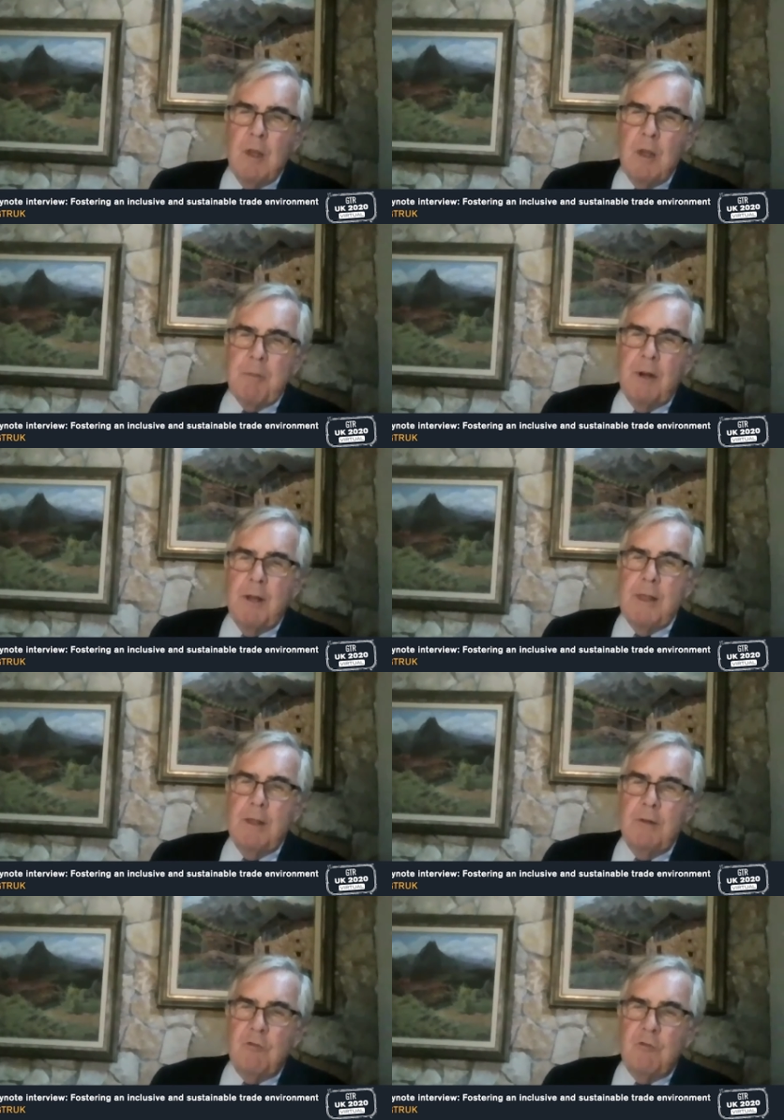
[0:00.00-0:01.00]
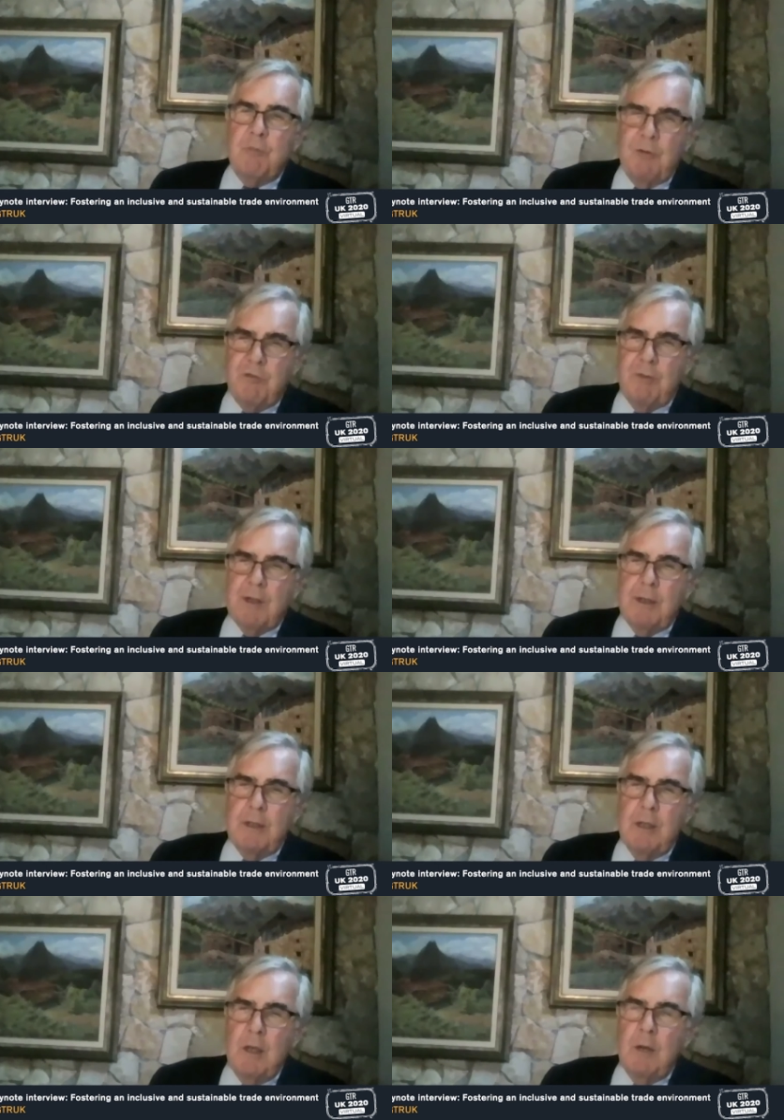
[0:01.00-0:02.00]
But I think
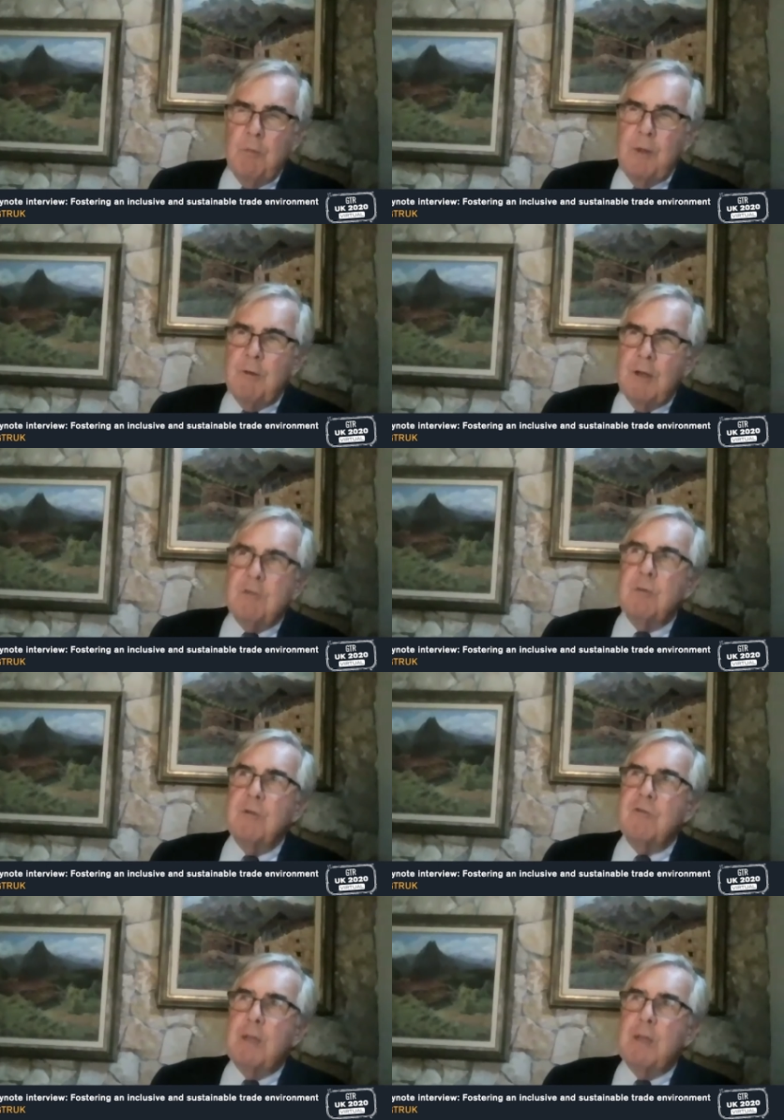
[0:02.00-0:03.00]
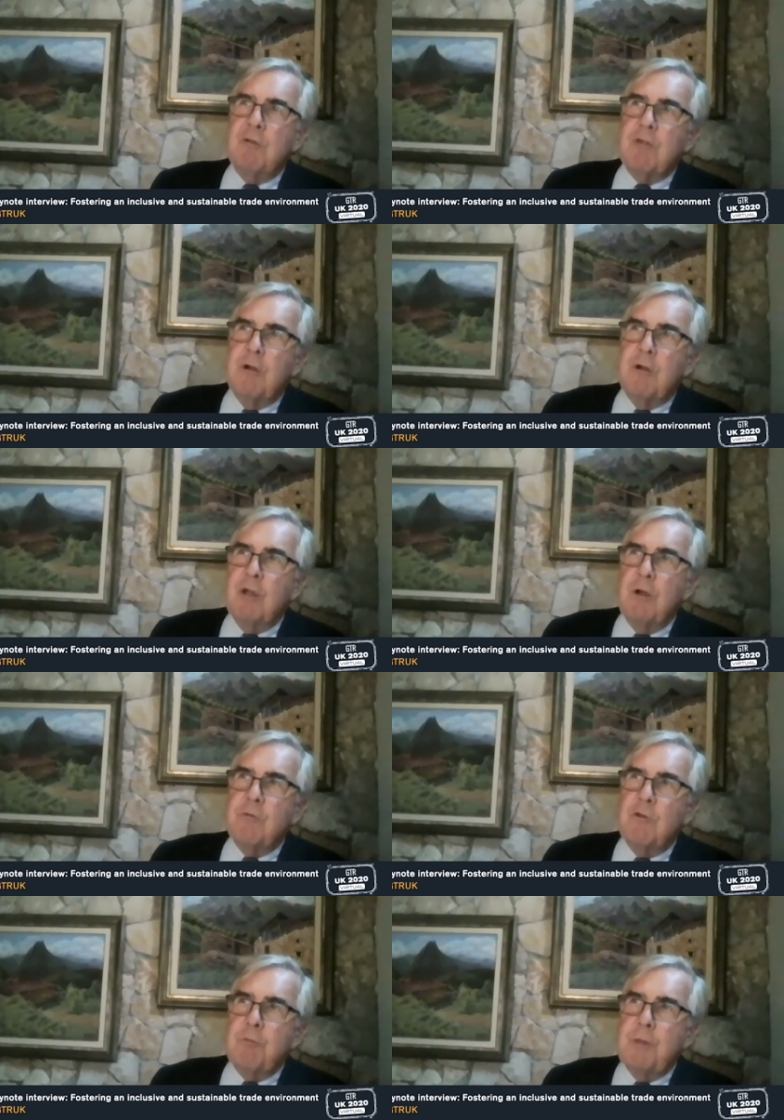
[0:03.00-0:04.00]
specifically, we would like to establish
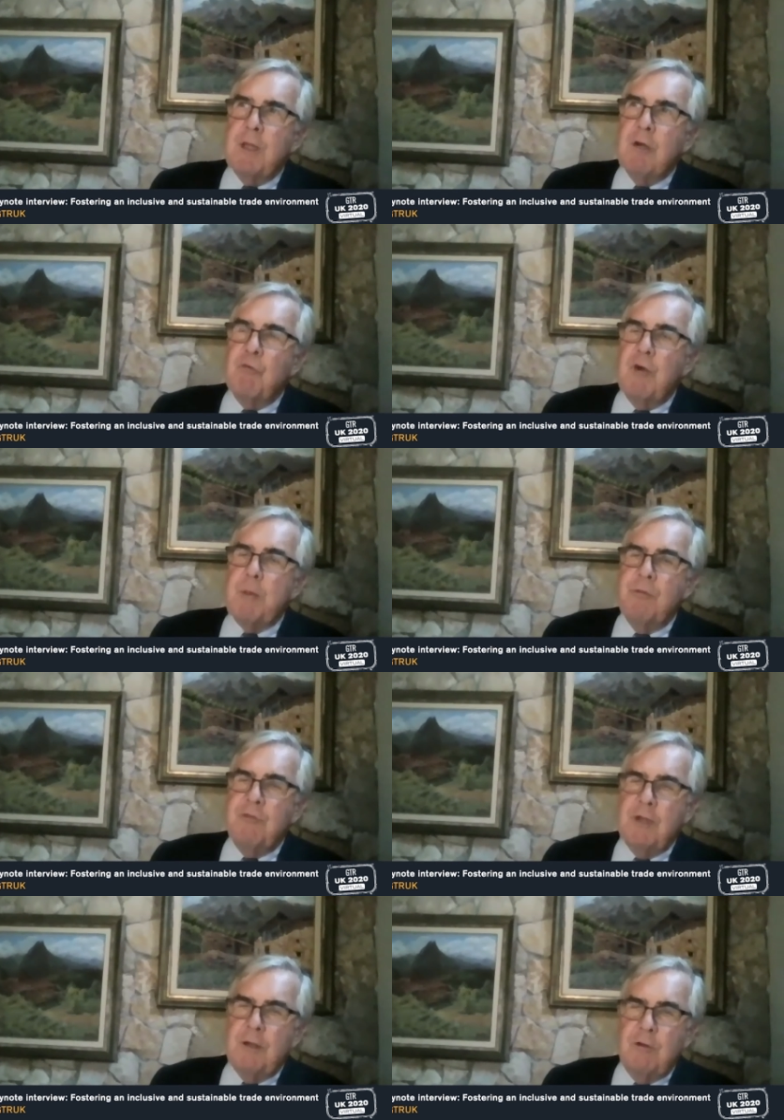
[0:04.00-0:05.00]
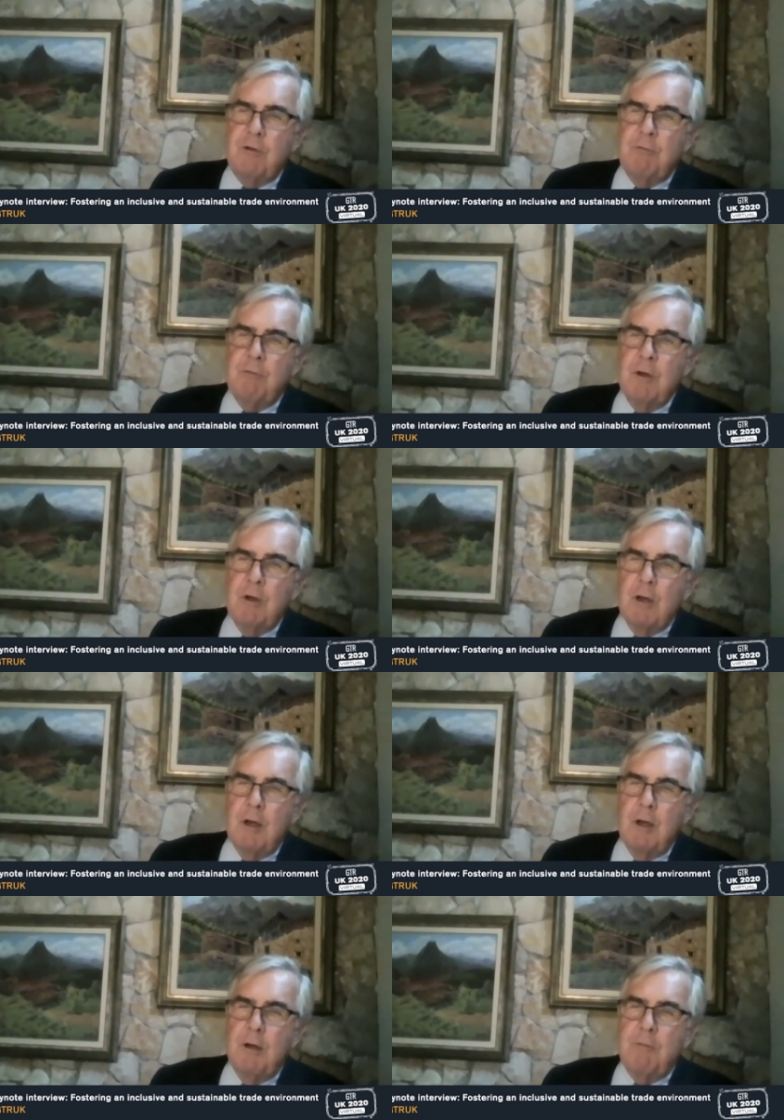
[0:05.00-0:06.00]
ourselves as being a representative
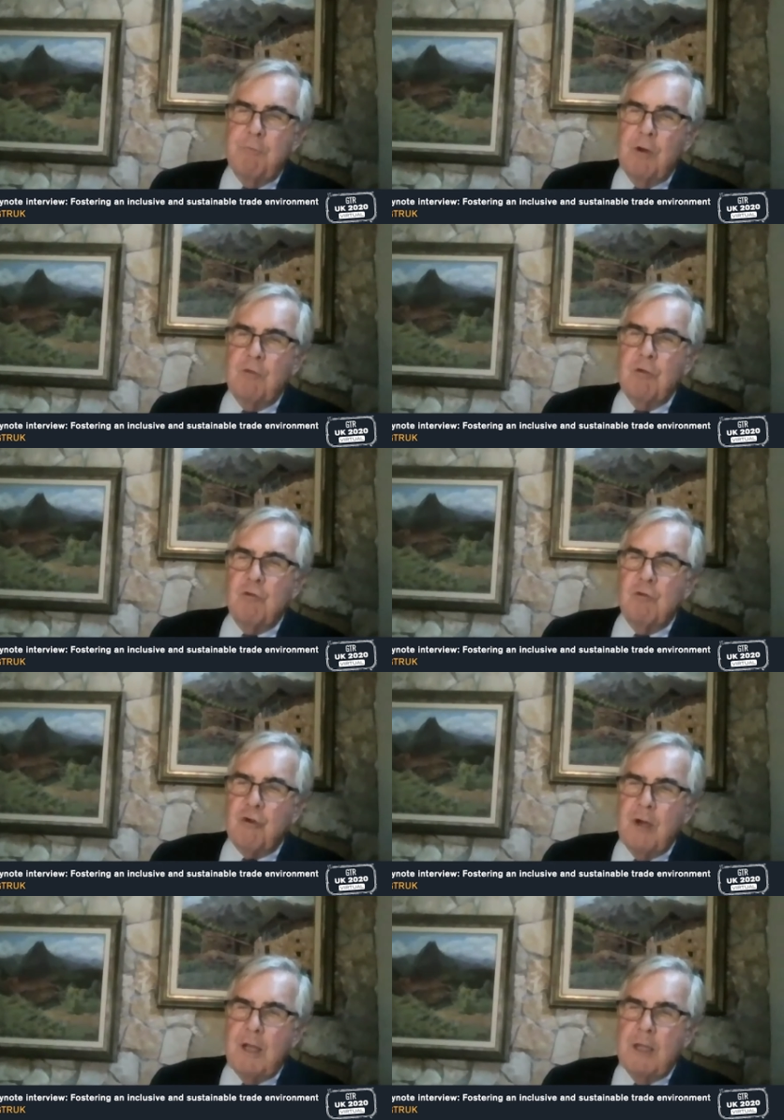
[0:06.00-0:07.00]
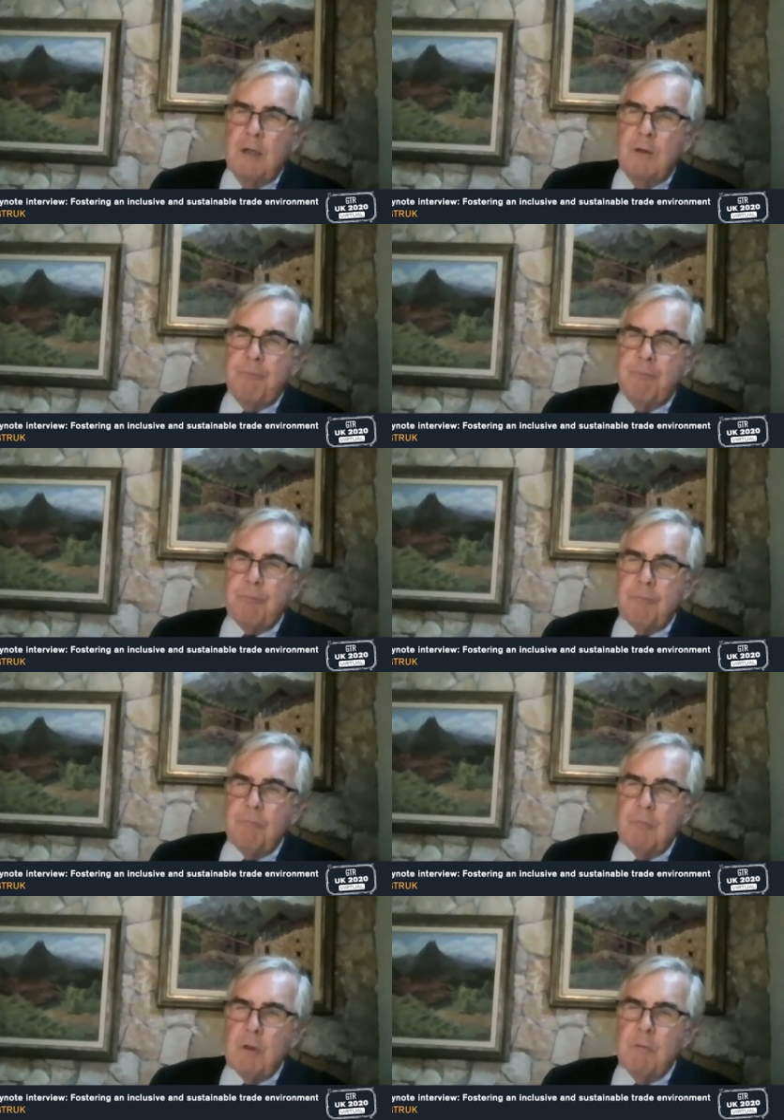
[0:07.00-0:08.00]
voice on trade,
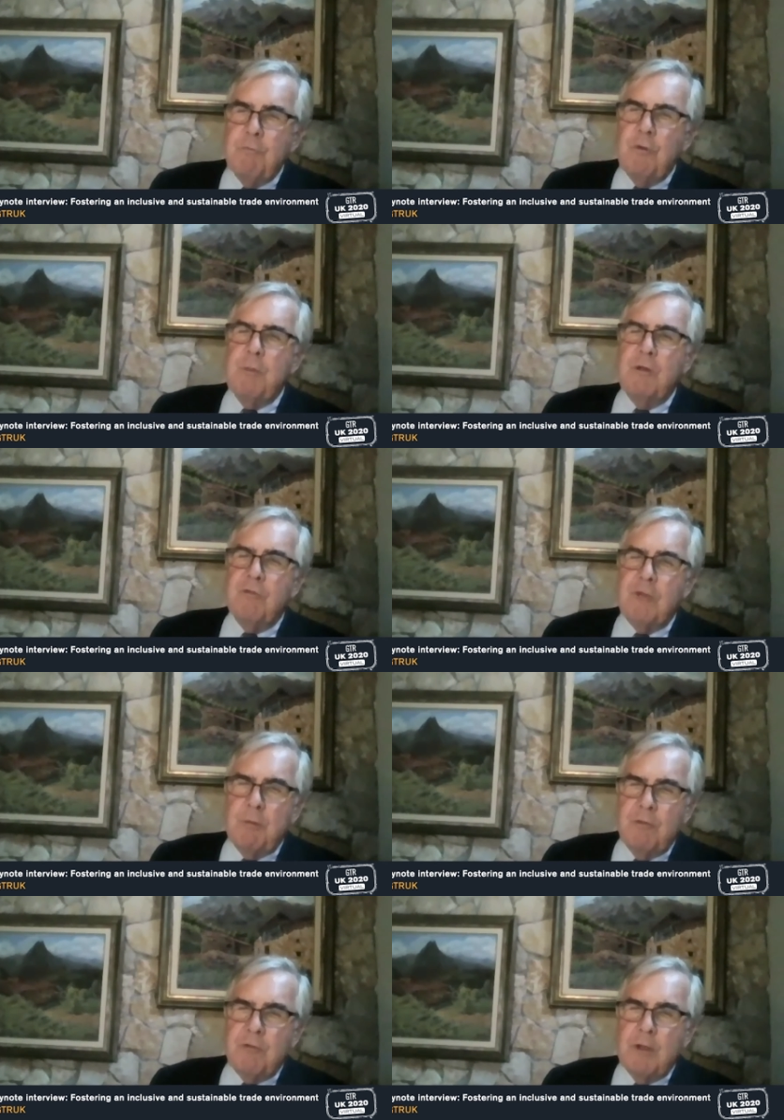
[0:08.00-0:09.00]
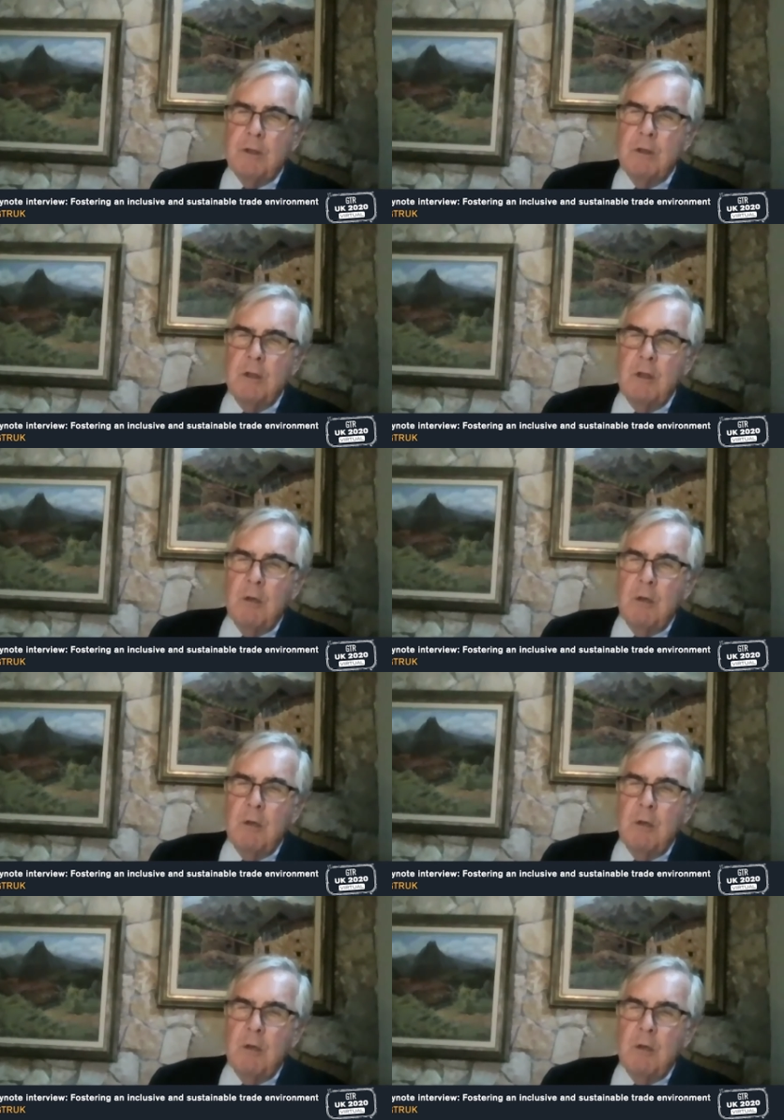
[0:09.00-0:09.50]
firmly establish that.